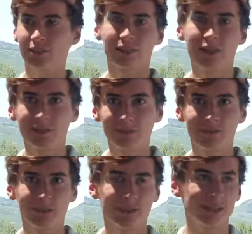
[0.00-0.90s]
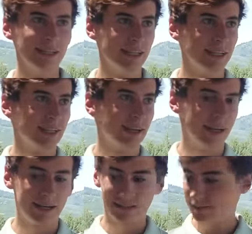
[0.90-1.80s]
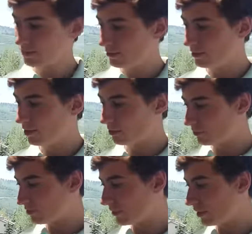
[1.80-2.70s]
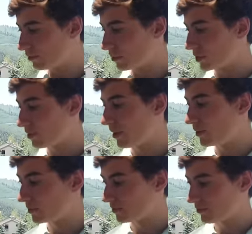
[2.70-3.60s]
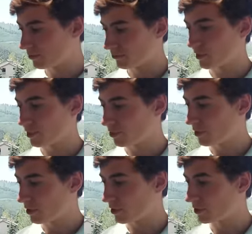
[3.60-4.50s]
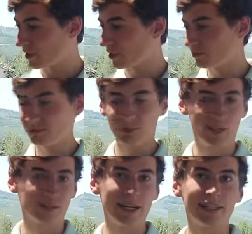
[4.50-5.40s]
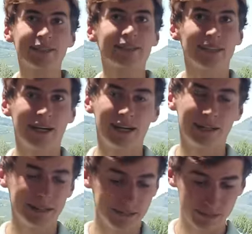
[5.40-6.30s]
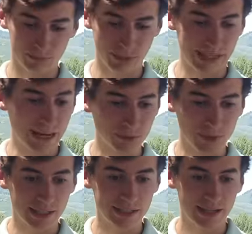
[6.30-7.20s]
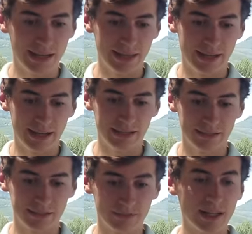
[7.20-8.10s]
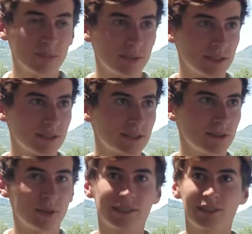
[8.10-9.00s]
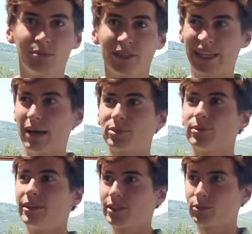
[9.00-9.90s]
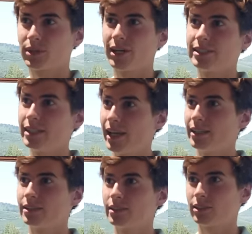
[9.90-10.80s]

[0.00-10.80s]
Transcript: technology further, uh, you know, push the boundaries of, of what they're doing currently, you know, race, uh, play games with it, and then developers who want to start building apps around this with their SDKs to